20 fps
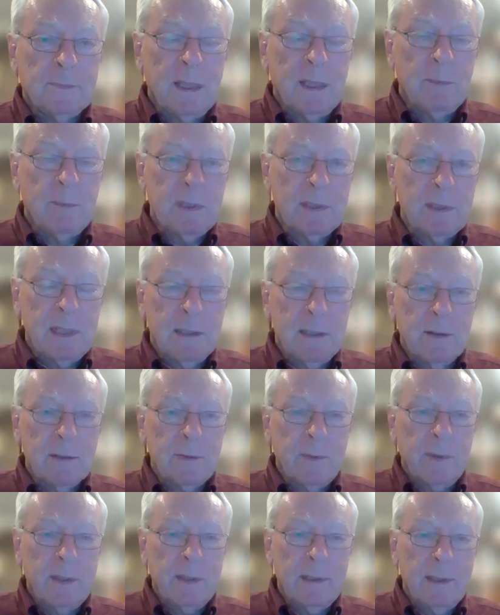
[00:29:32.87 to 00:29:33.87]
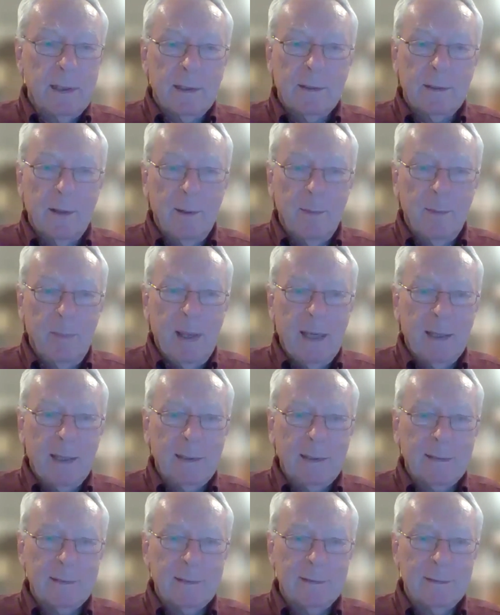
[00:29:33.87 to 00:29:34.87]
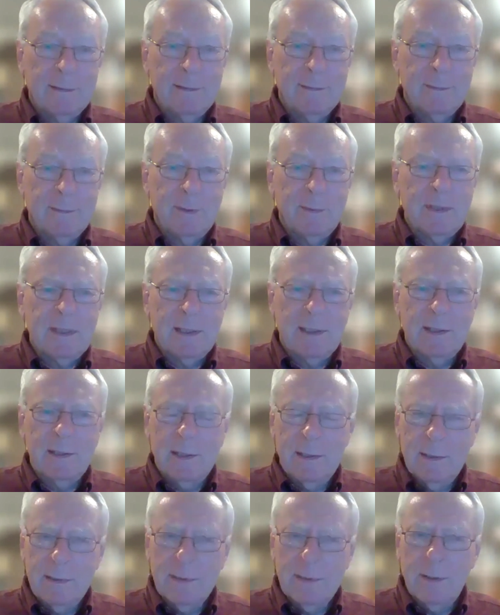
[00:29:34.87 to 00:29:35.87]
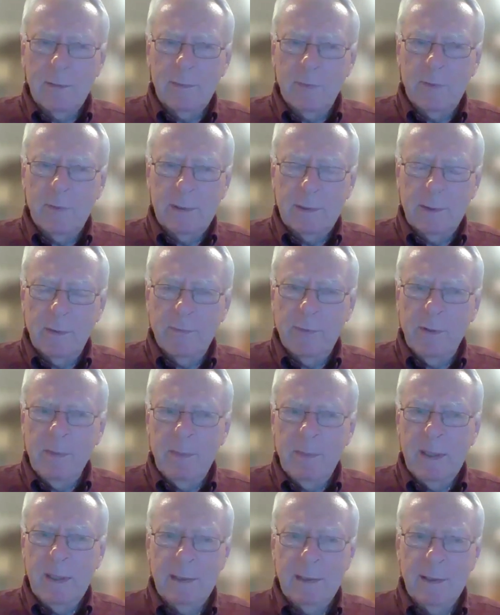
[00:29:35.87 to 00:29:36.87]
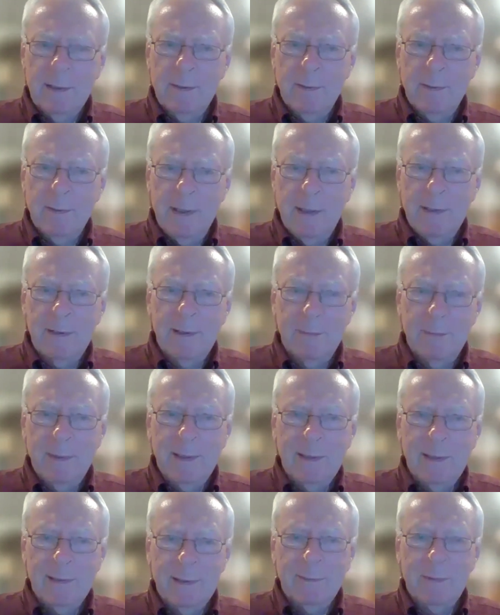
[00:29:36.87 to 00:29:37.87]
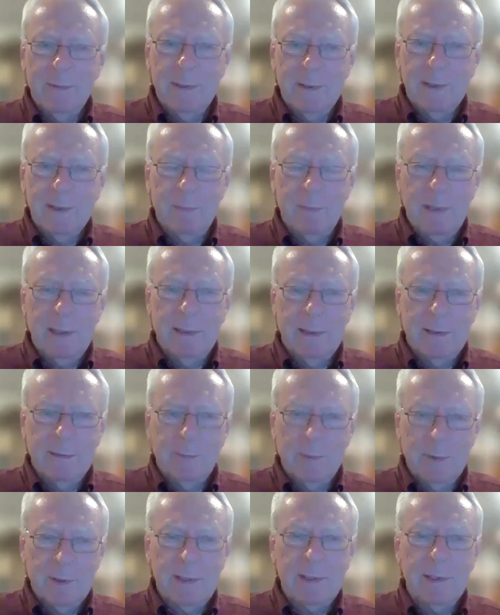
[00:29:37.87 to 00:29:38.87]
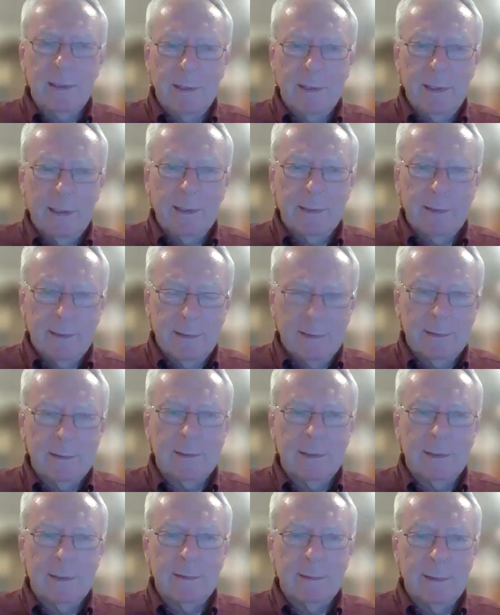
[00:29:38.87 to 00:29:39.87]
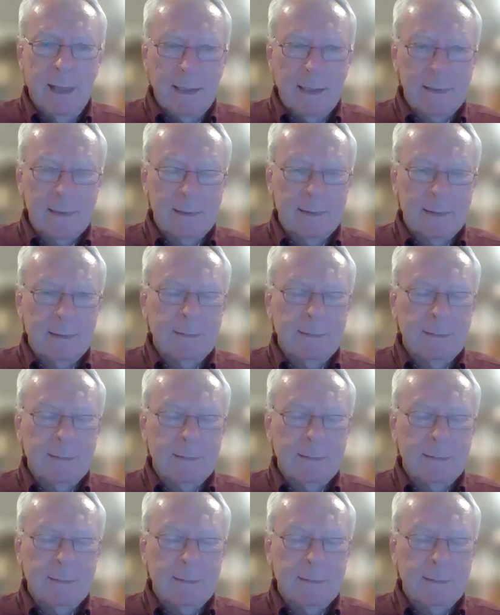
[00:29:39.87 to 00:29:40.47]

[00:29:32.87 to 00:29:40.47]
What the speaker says: The ABC goes away, and they call back in the room, said, so if we bid the 300 million that we just bid, we're still in. I said, yes.